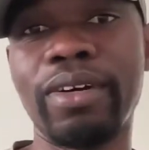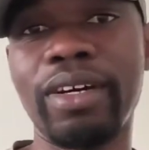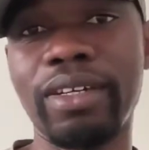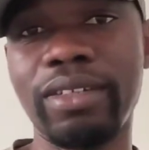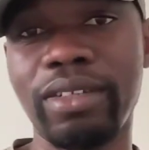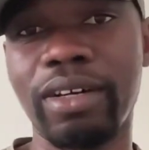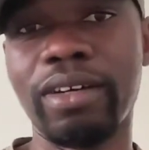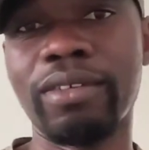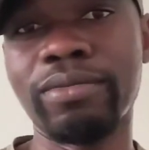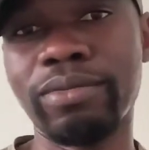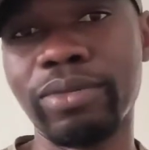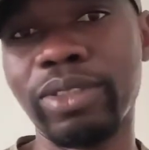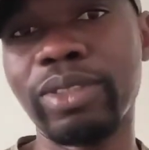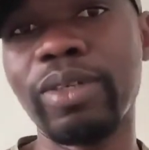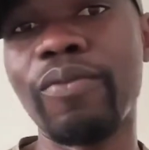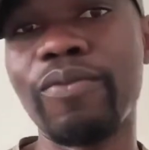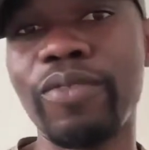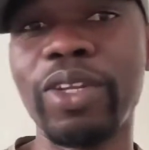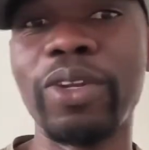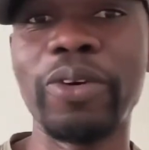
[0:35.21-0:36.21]
no,
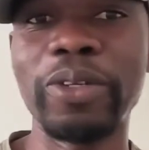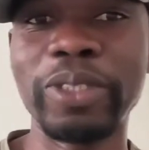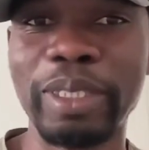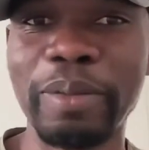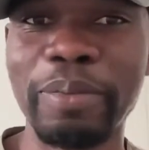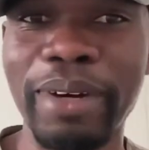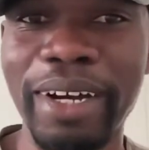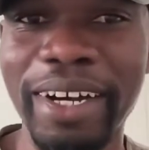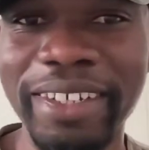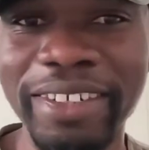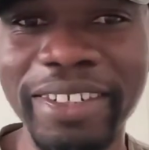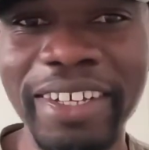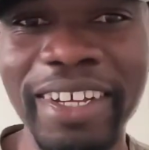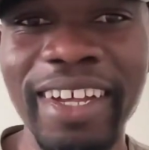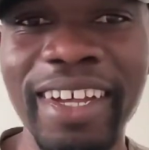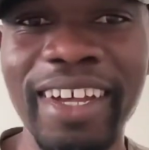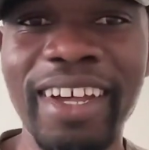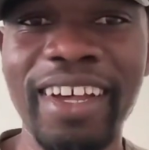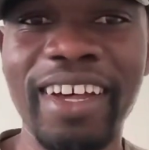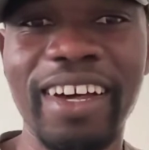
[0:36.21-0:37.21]
some videos about
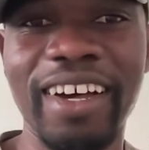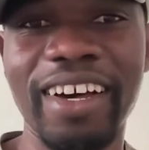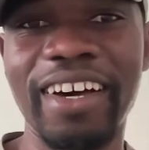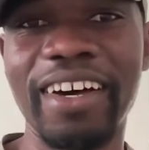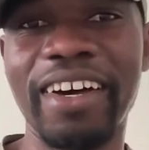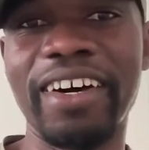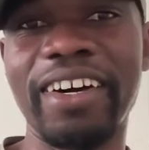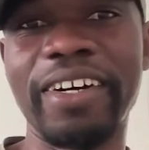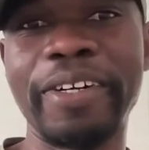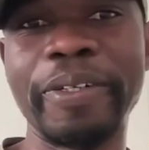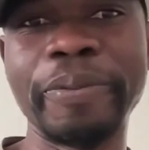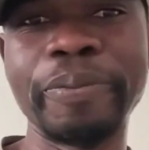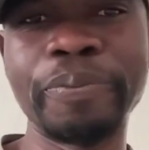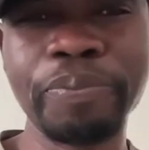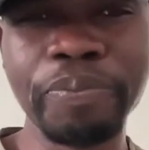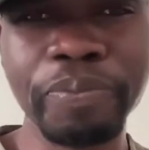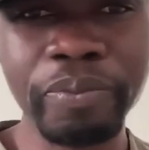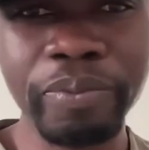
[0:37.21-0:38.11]
um,